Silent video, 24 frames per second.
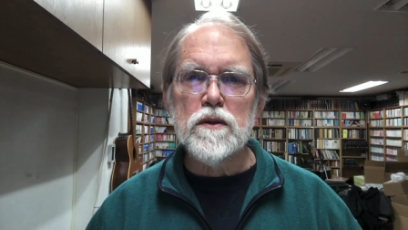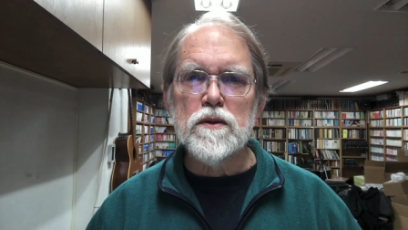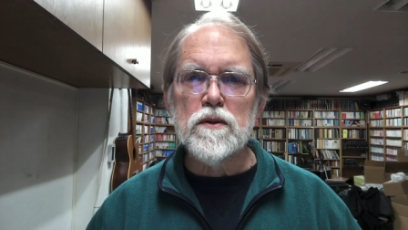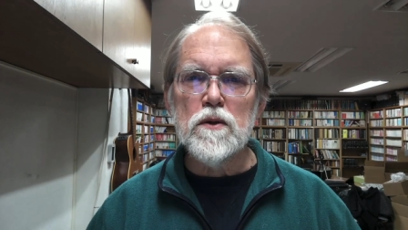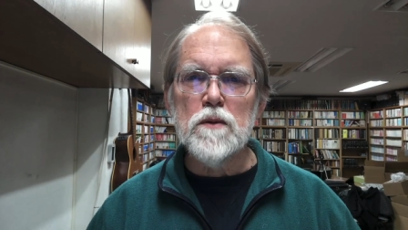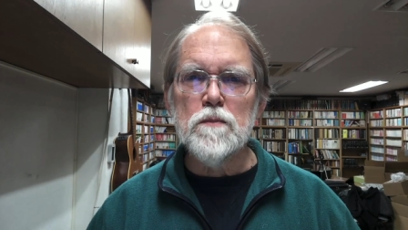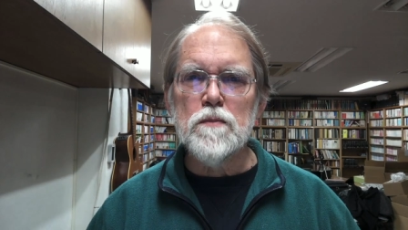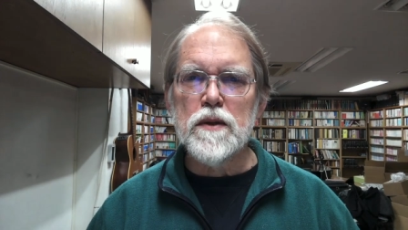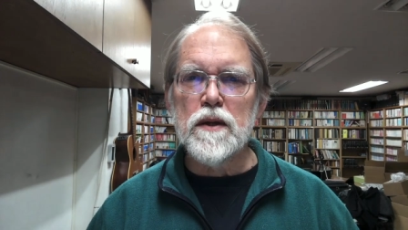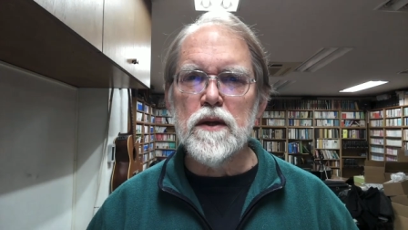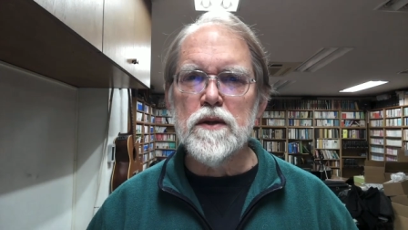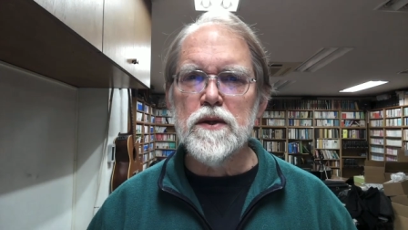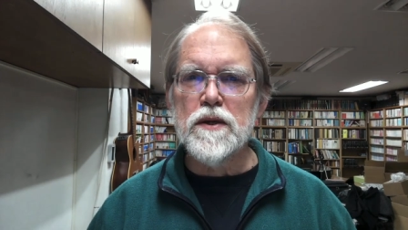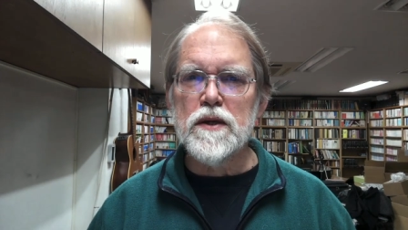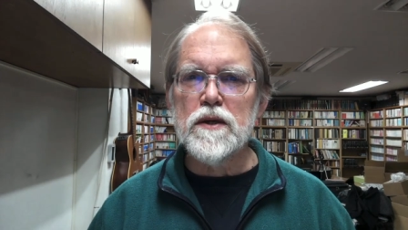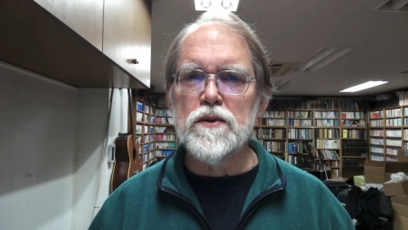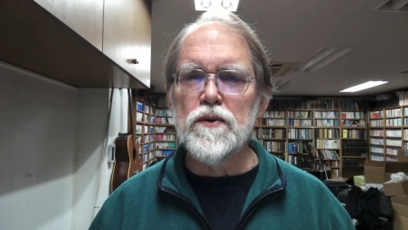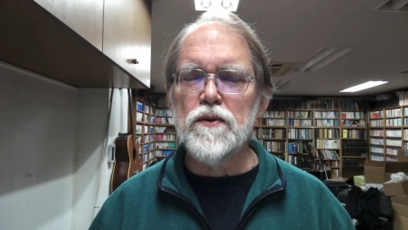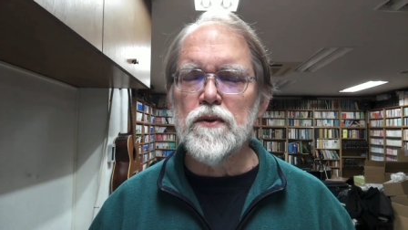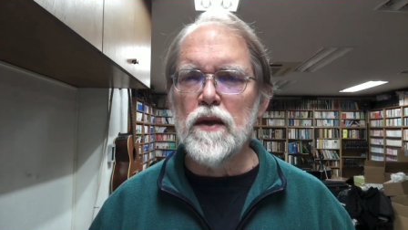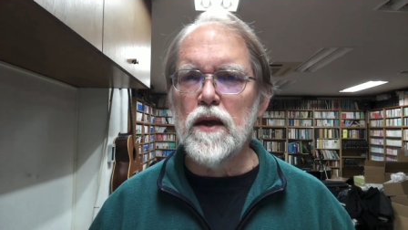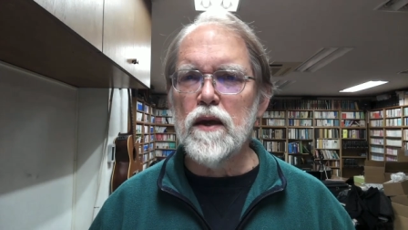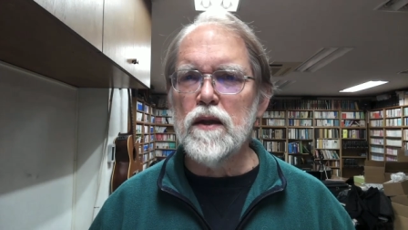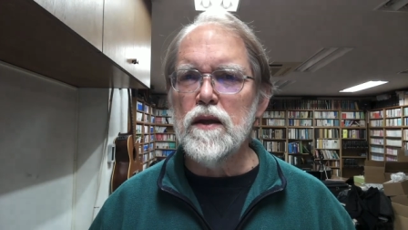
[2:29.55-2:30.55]
too, but I think
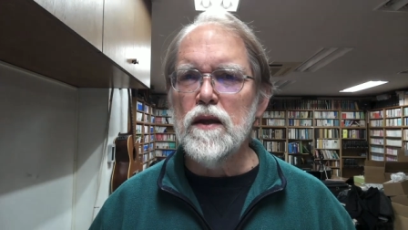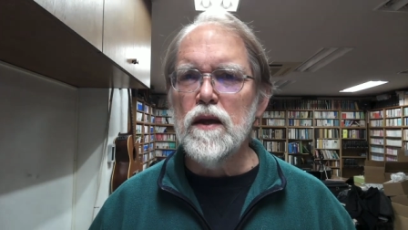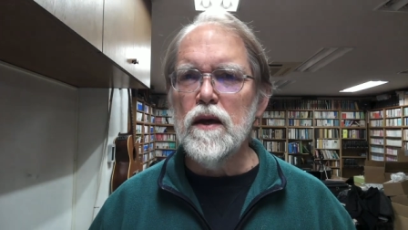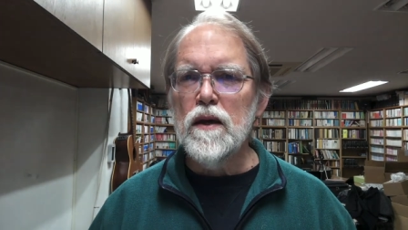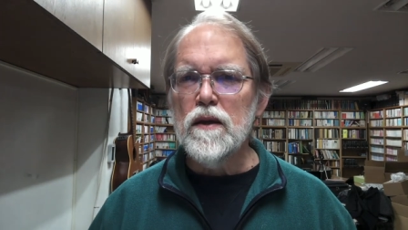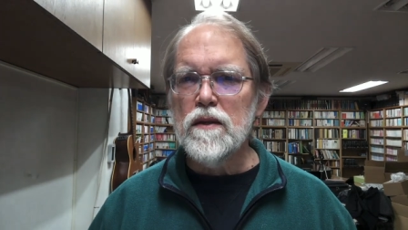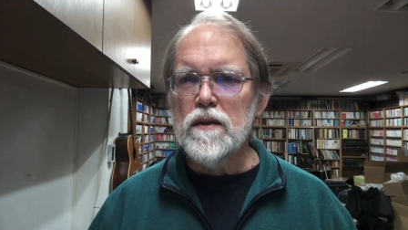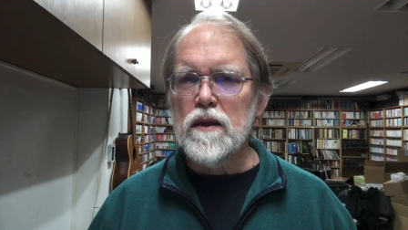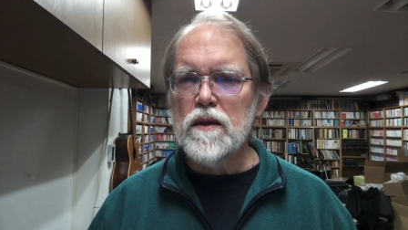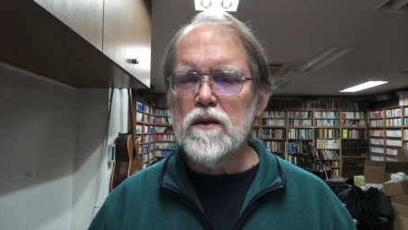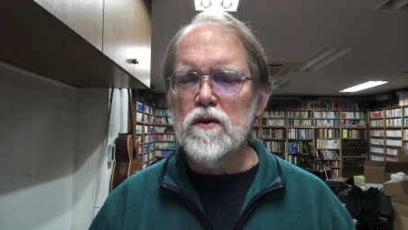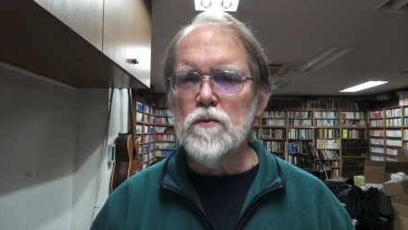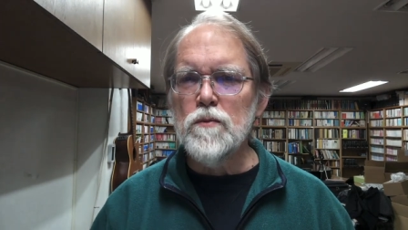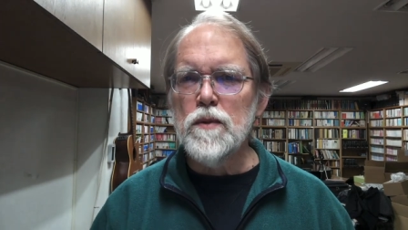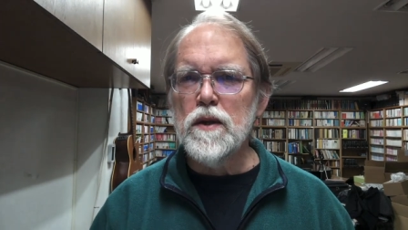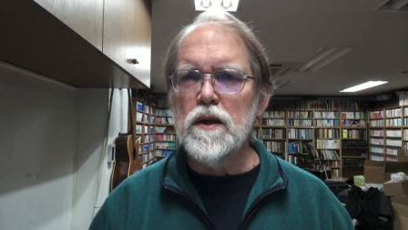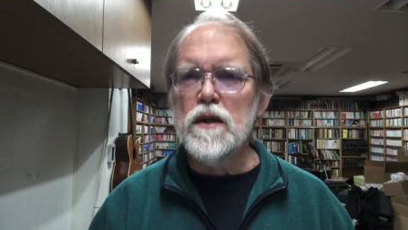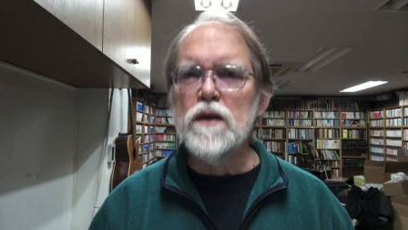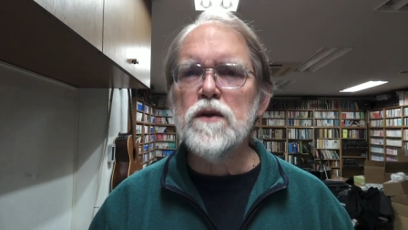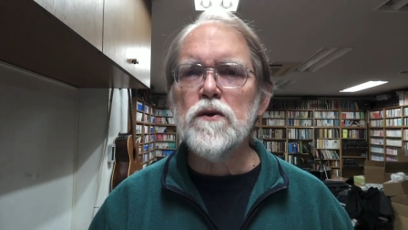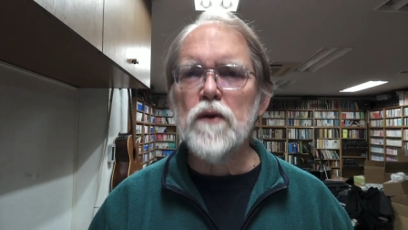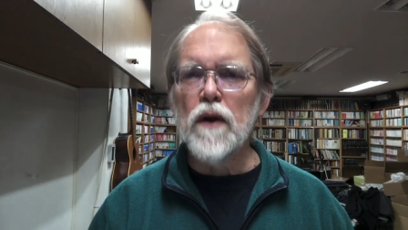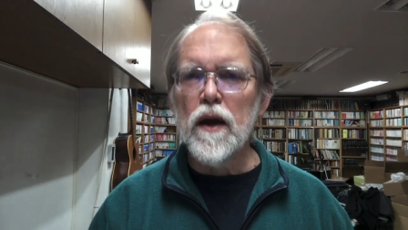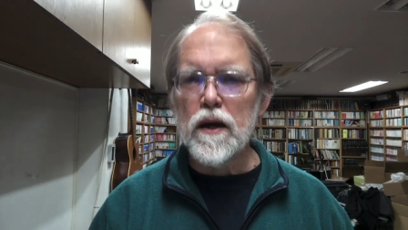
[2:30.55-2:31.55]
it's that human
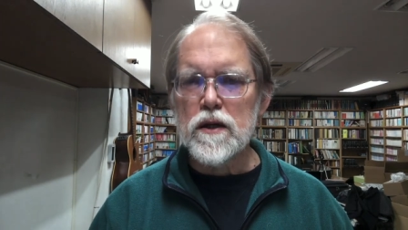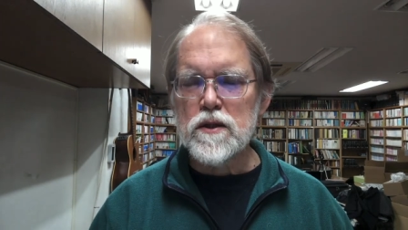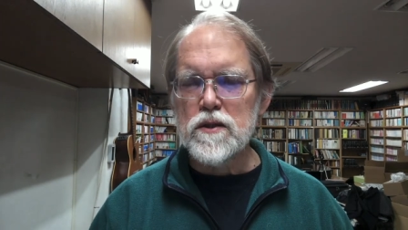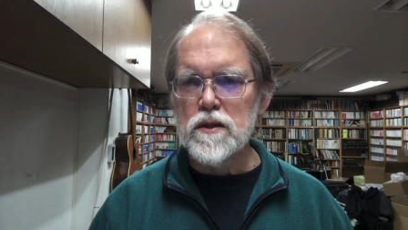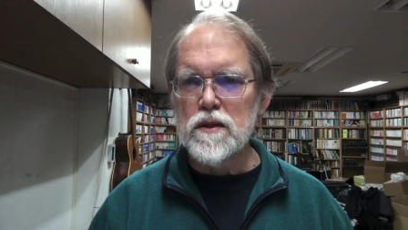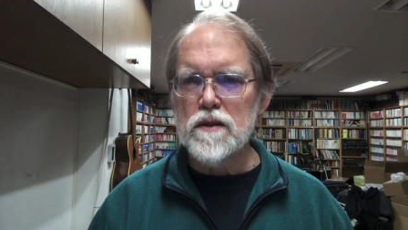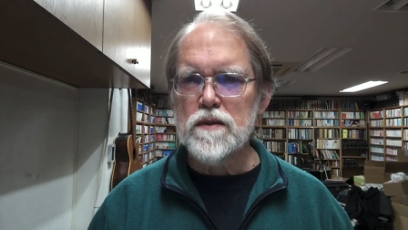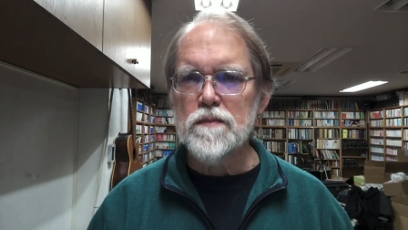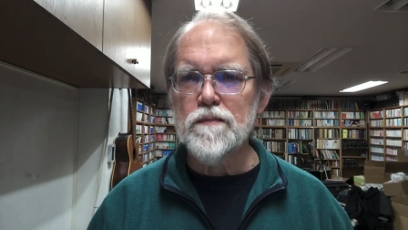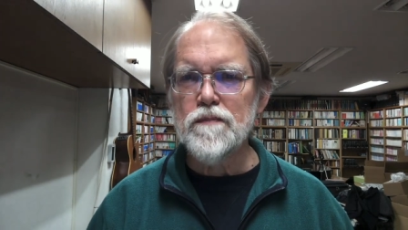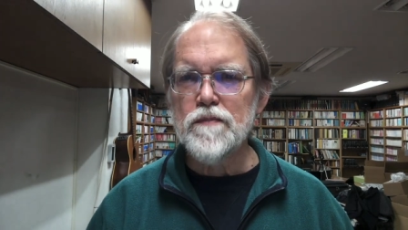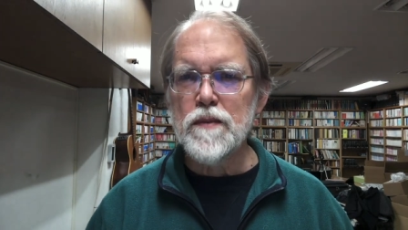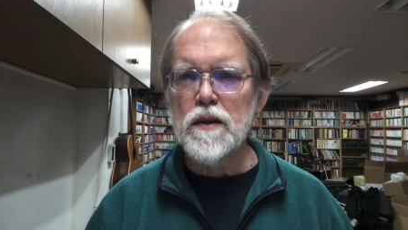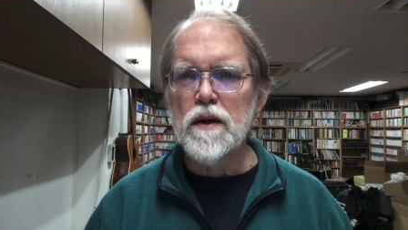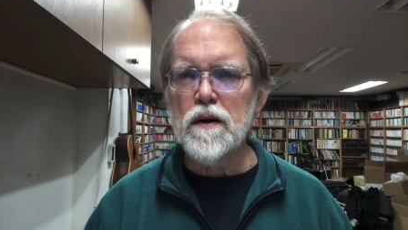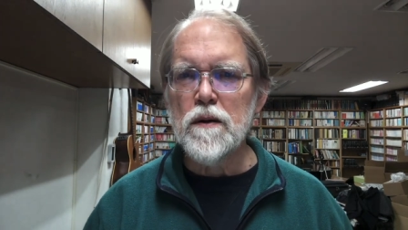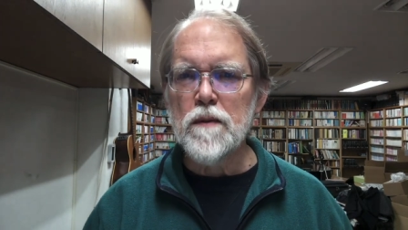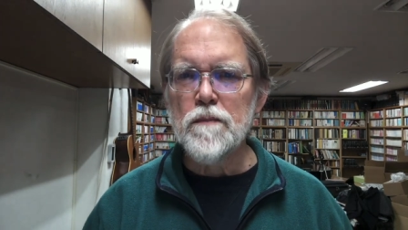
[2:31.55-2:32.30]
interaction